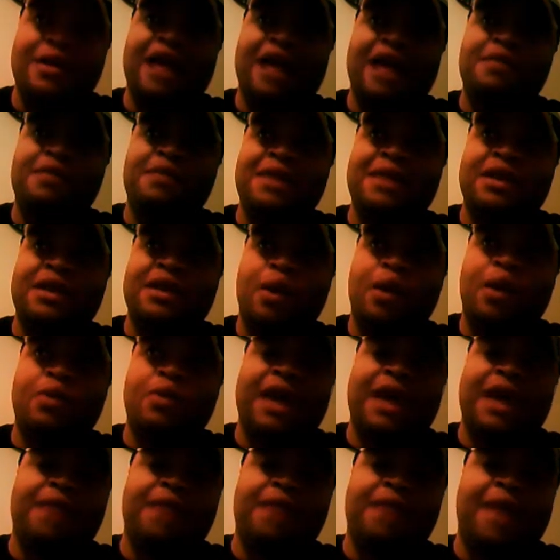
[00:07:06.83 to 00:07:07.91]
to be an
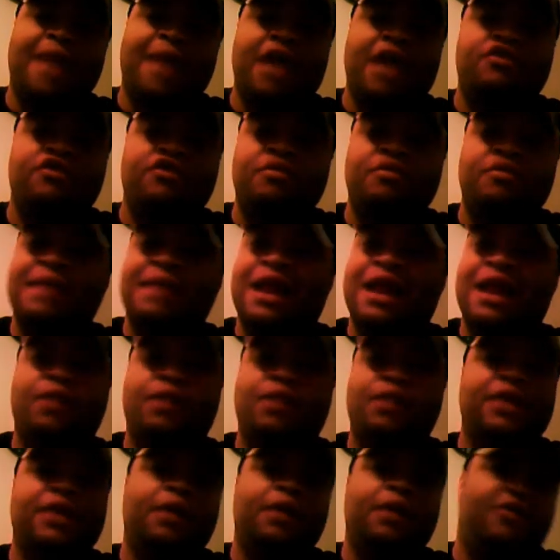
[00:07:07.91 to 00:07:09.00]
okay match, but I don't
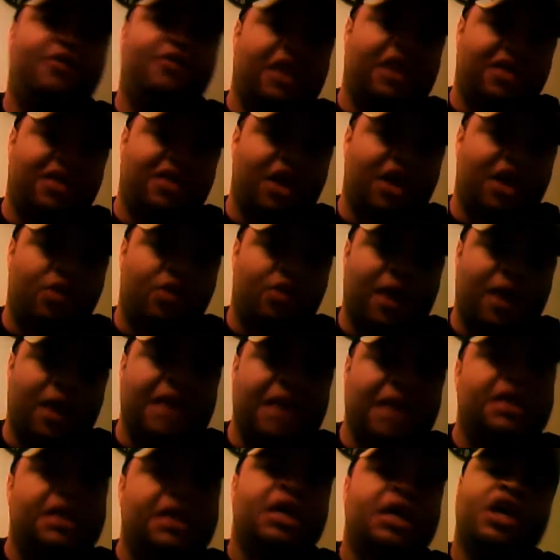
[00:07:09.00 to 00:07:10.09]
think it was anything great.
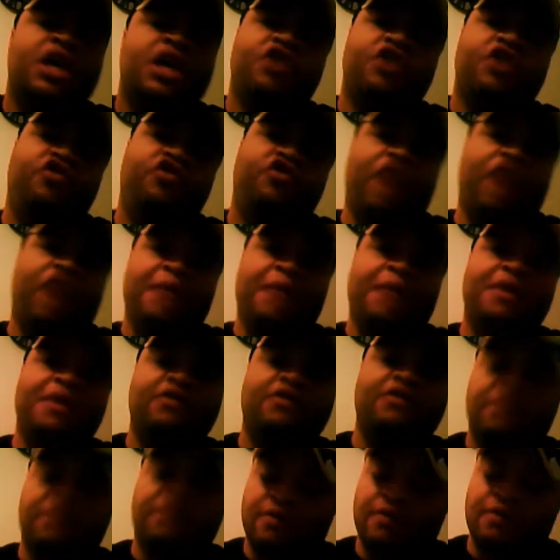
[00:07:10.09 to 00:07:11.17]

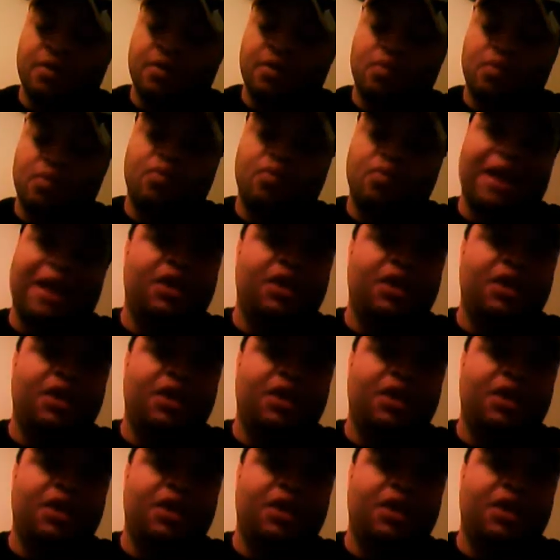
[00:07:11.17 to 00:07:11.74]
Sheamus, Randy